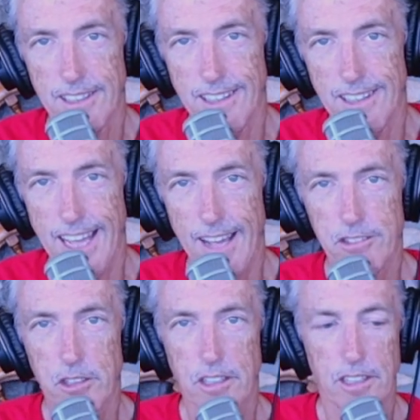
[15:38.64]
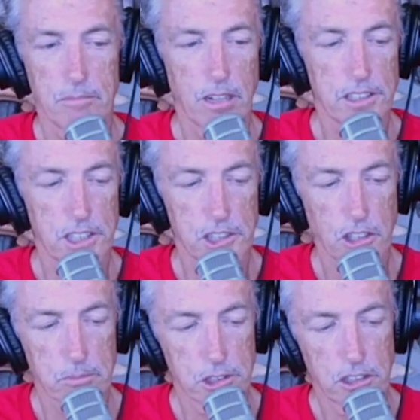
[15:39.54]
uh, after President
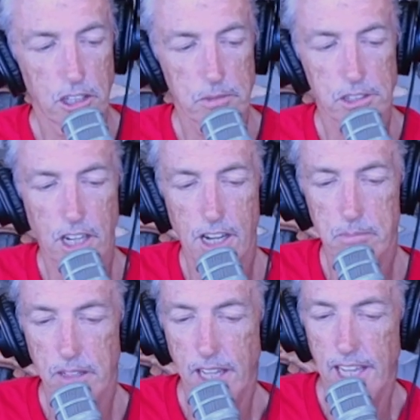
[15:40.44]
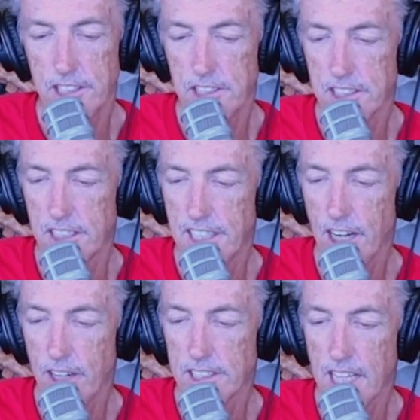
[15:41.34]
Trump's term is up, and she could
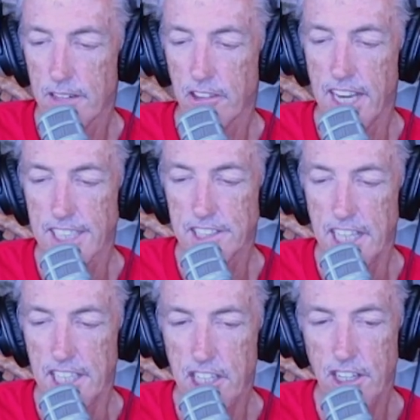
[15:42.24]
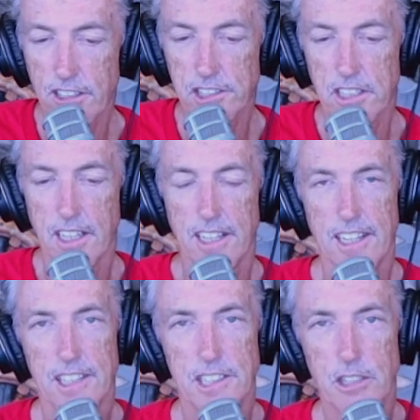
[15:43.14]
carry us on for the next eight years.
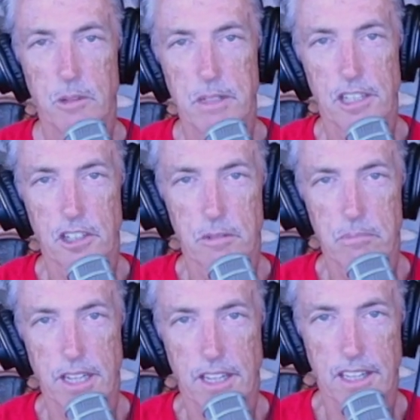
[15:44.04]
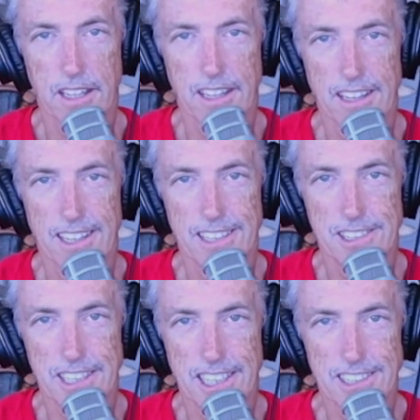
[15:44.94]
She would be a good pick.
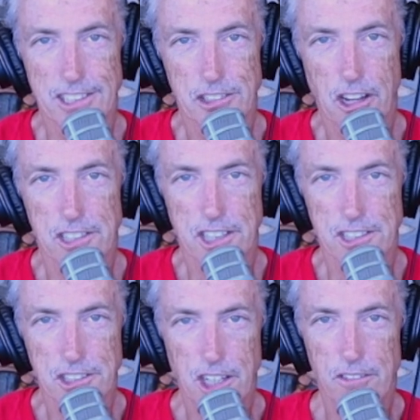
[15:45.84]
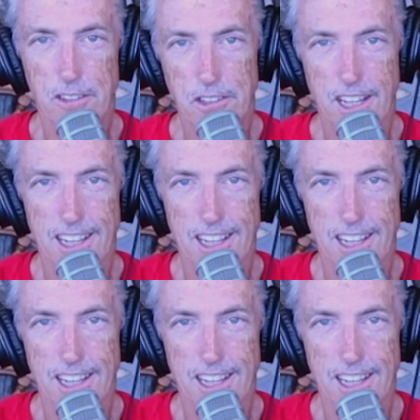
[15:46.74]
She is a staunch conservative